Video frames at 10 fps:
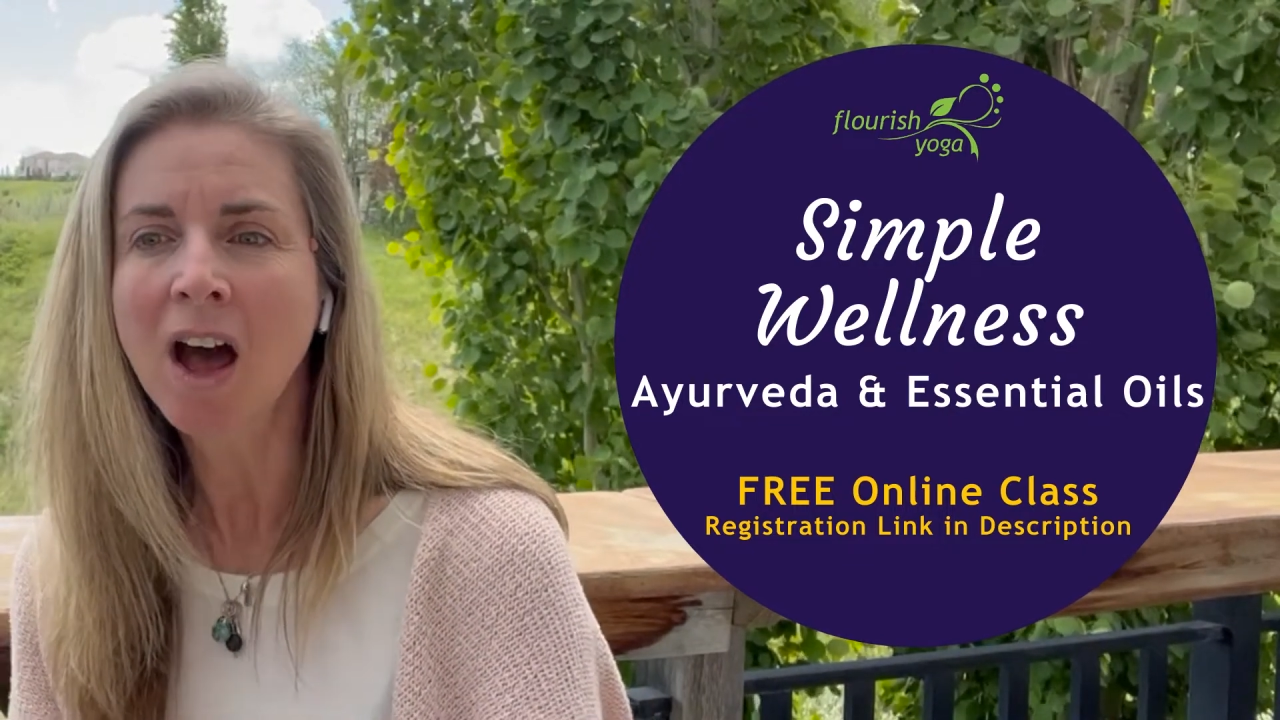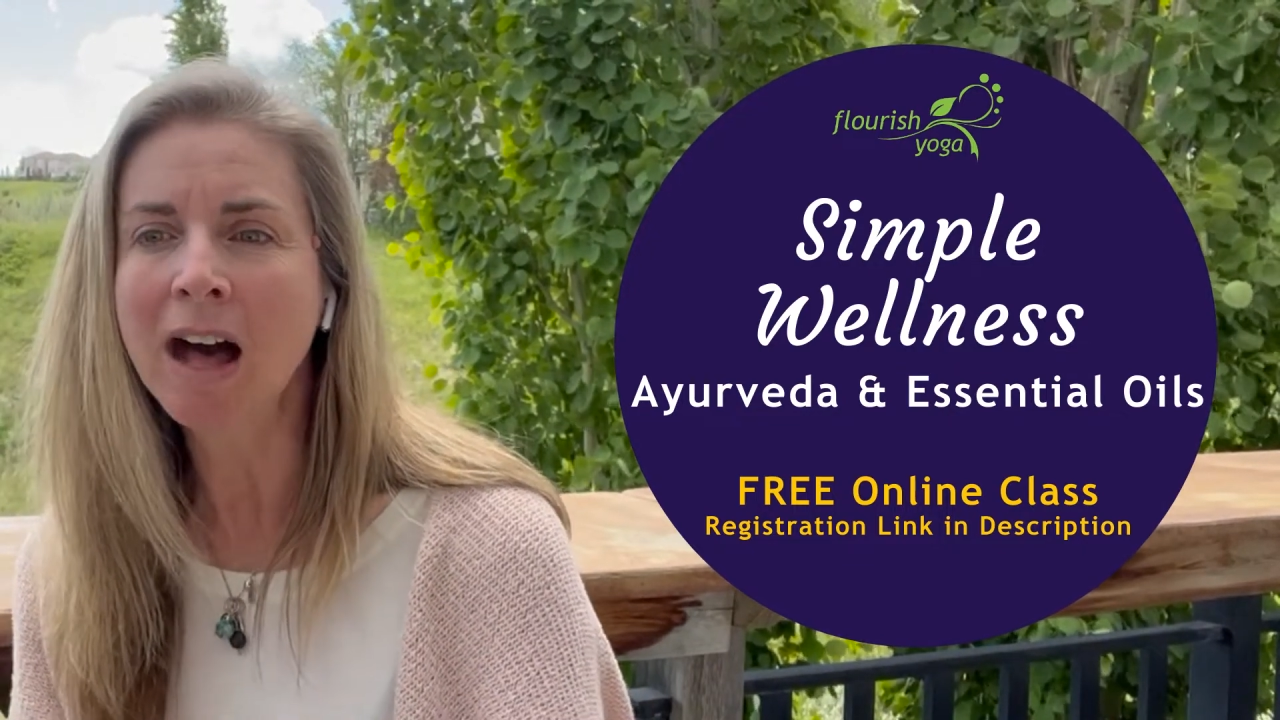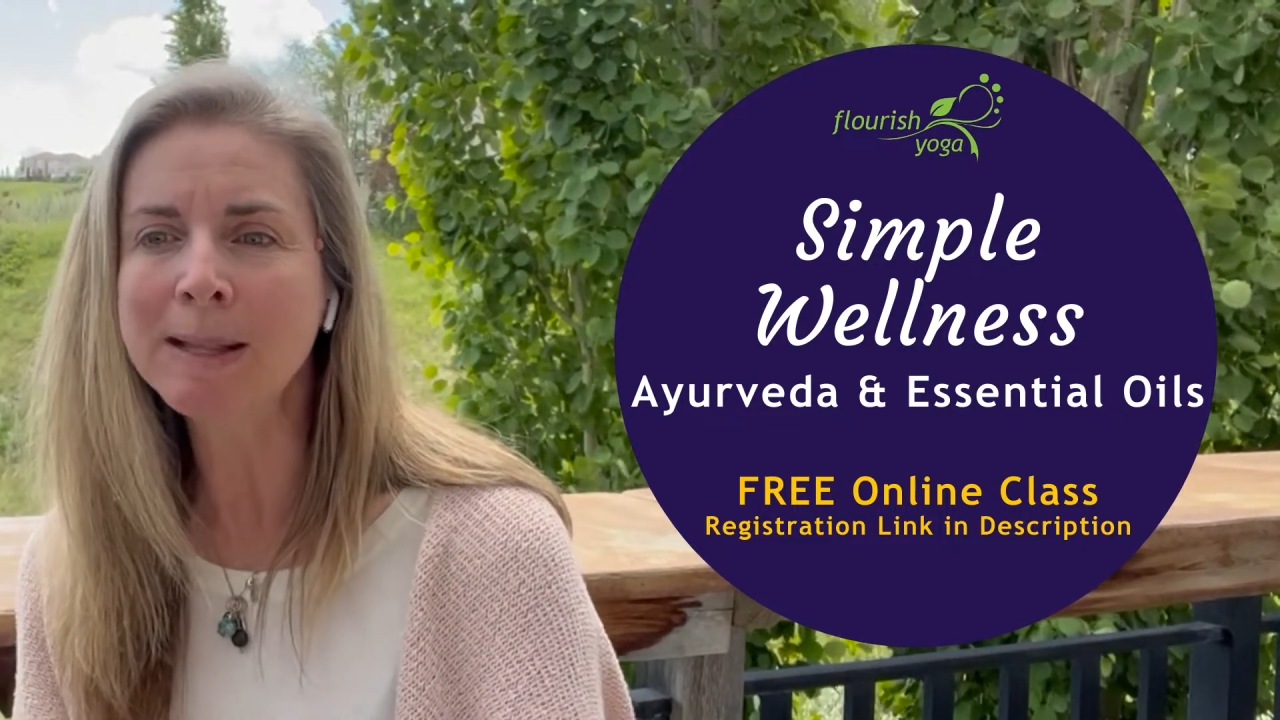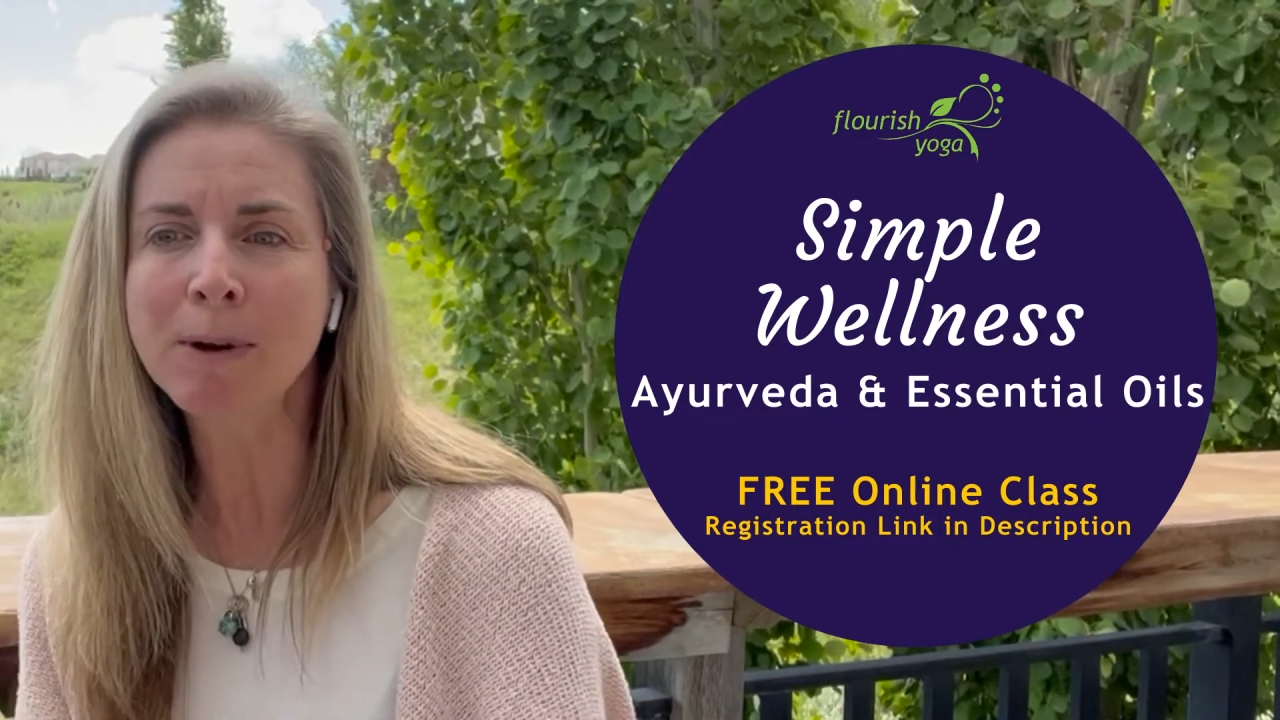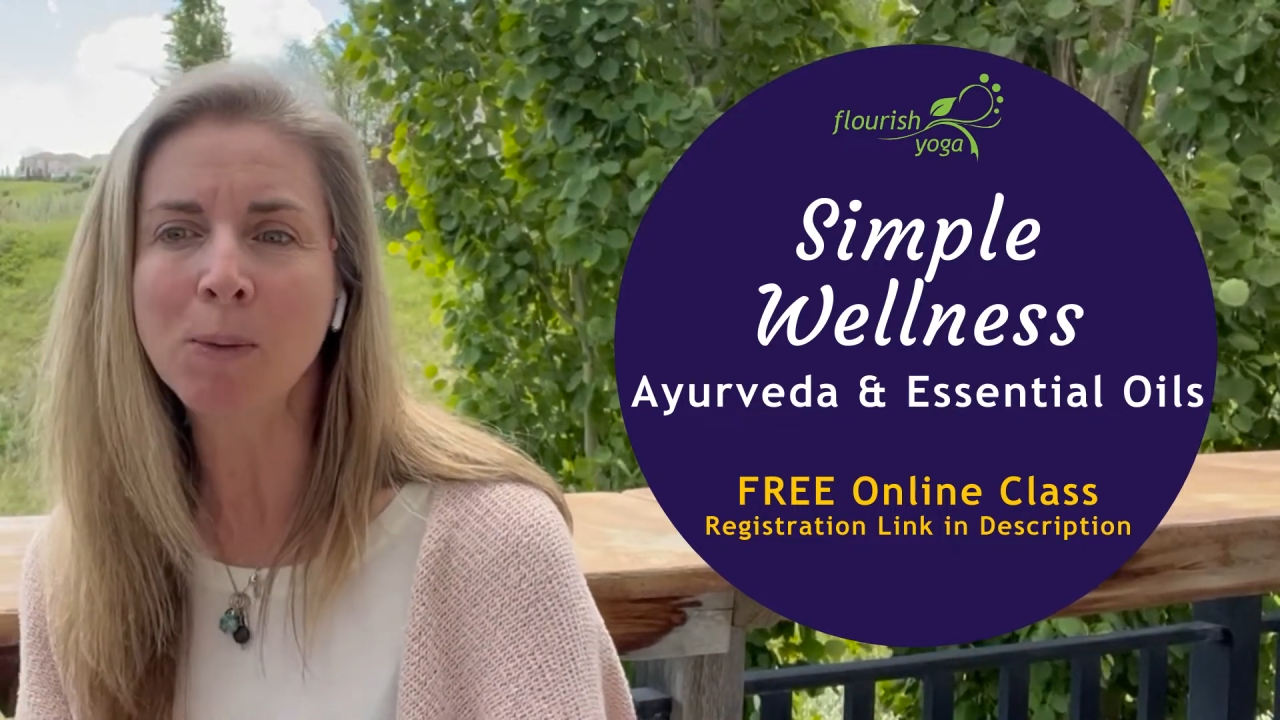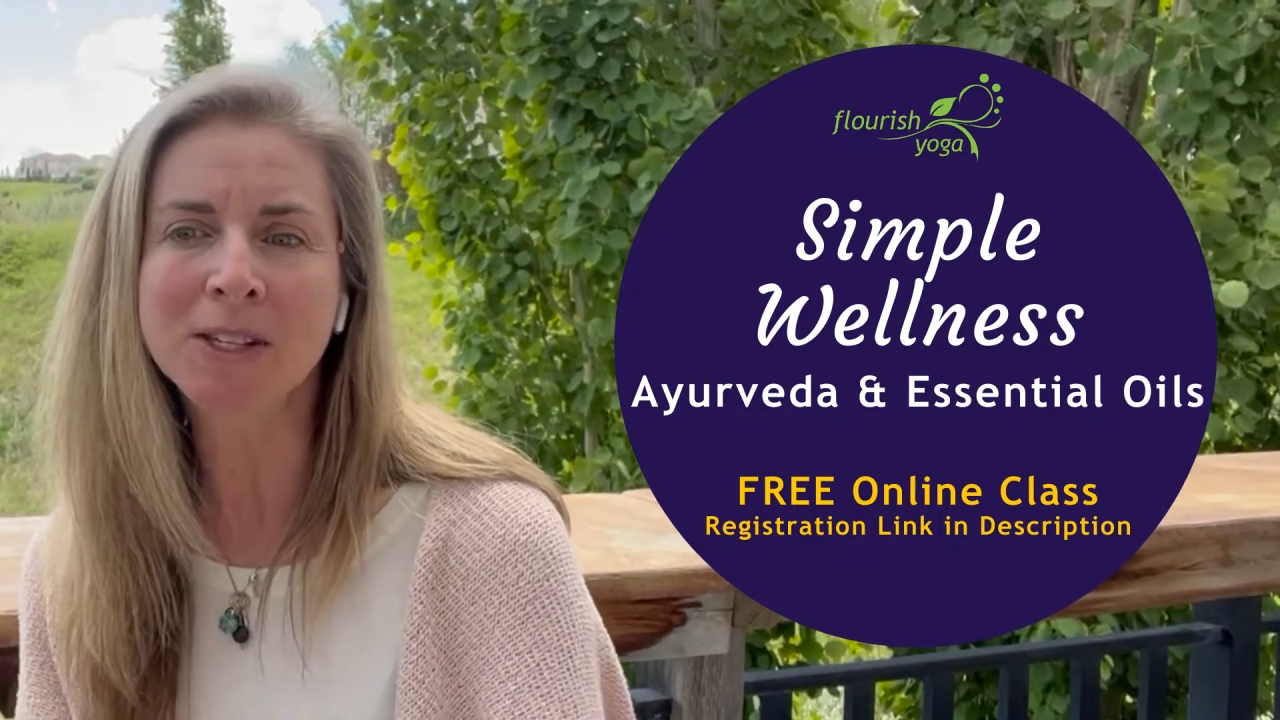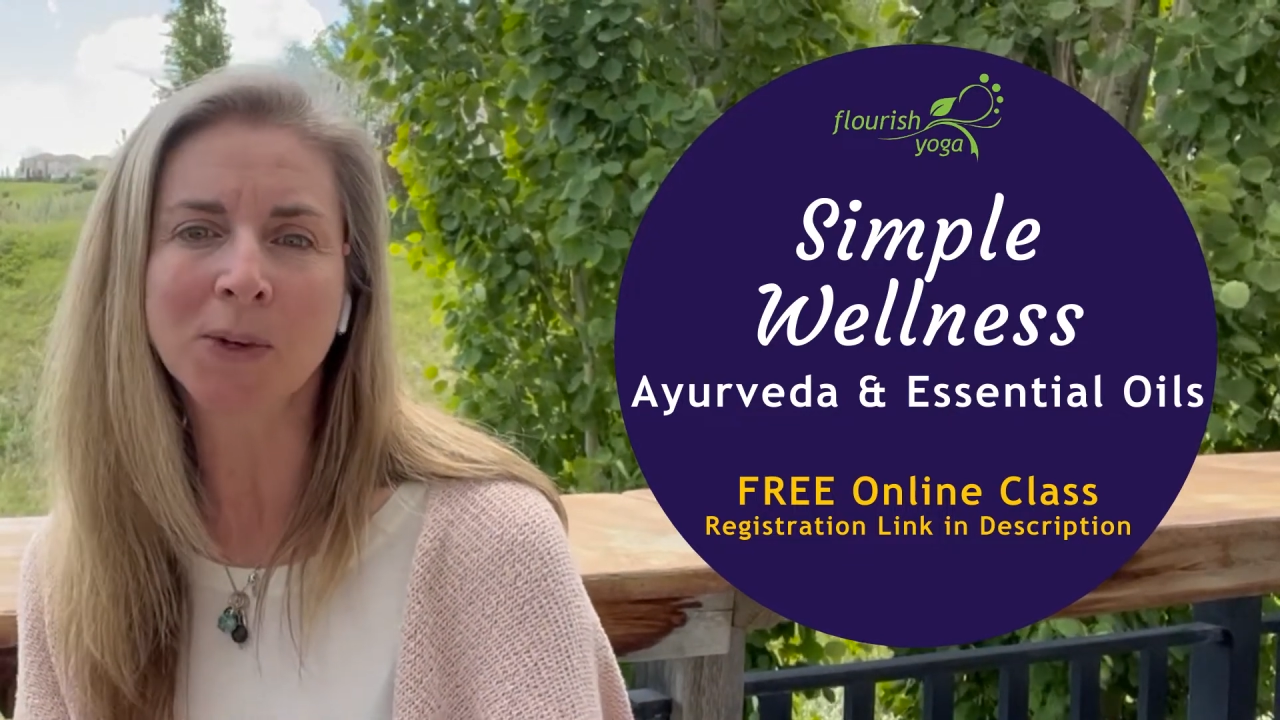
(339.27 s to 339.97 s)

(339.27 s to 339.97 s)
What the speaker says: all about what's